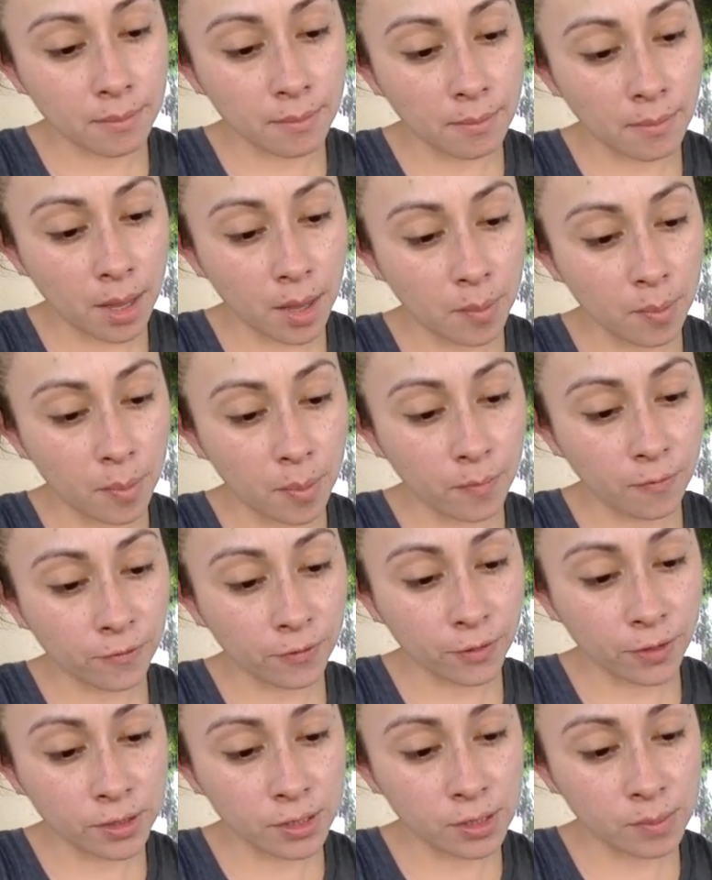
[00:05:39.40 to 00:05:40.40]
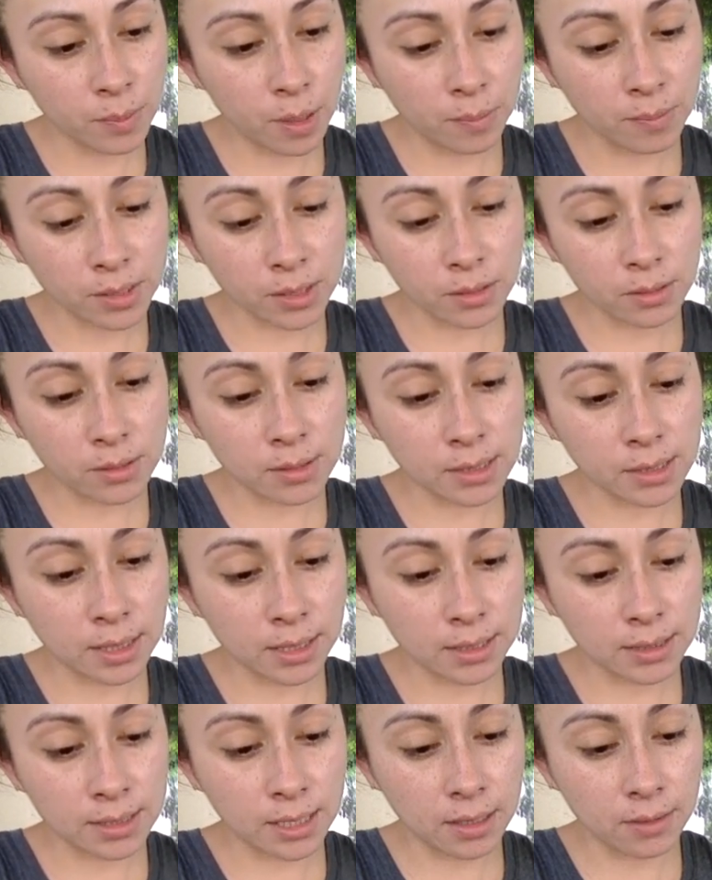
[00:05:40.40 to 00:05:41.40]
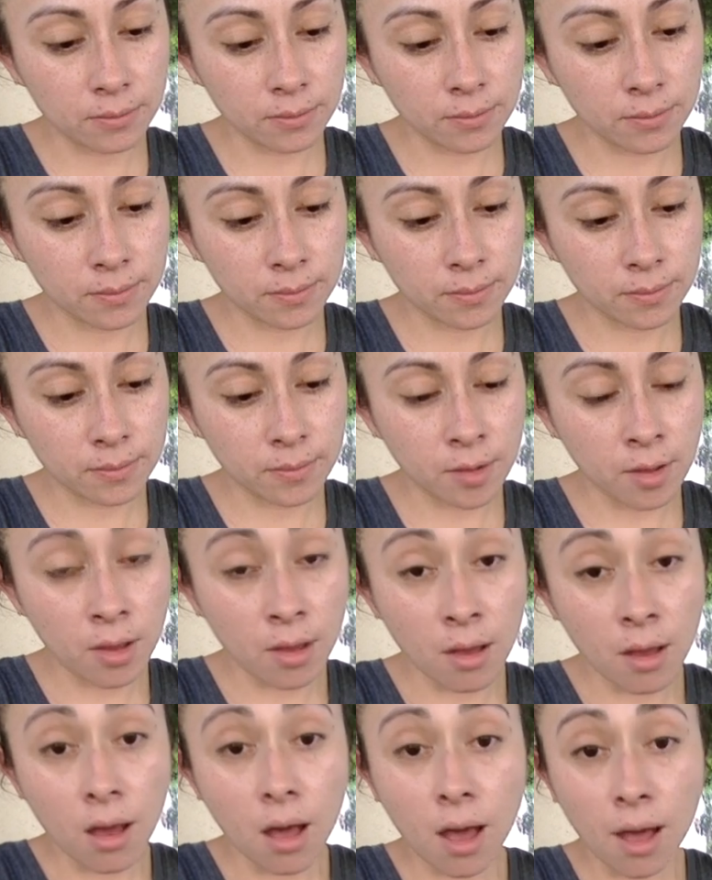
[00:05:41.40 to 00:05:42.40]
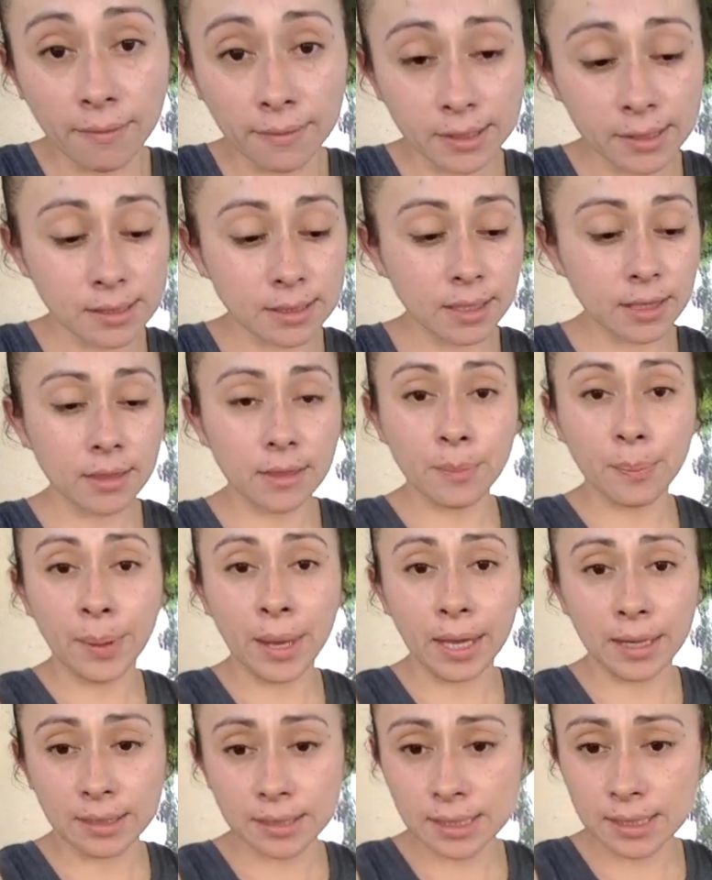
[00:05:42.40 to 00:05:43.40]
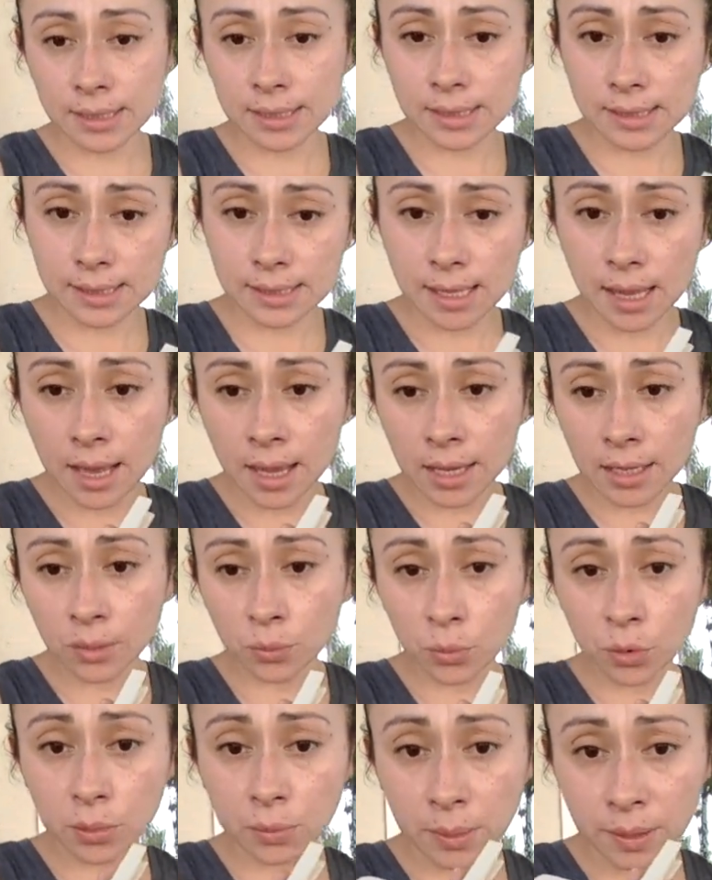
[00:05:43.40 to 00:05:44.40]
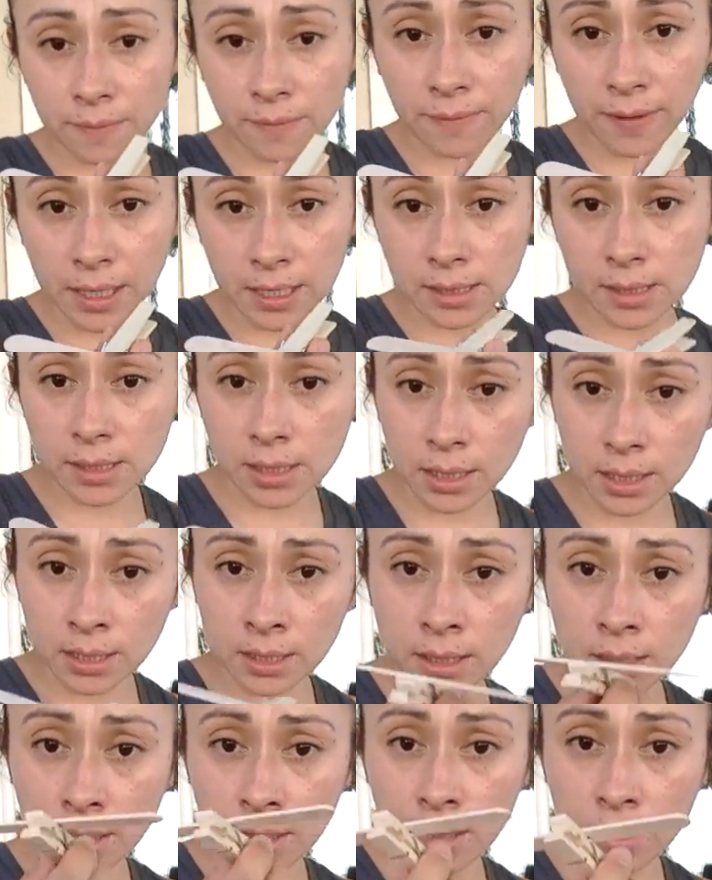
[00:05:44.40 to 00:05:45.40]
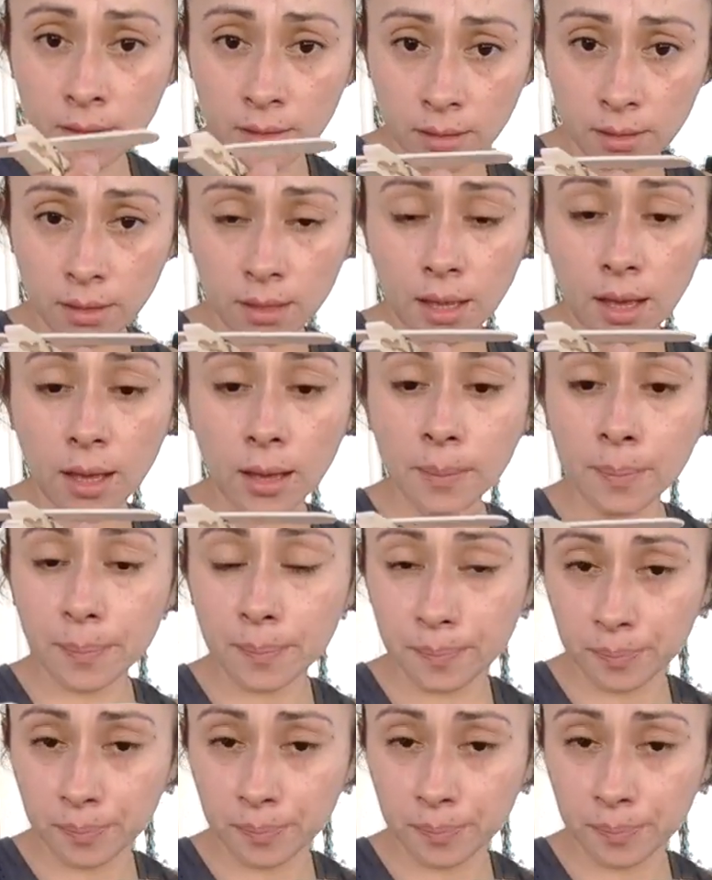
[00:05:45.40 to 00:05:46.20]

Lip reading: my first popsicle stick down. Obviously, the painted side will be facing up.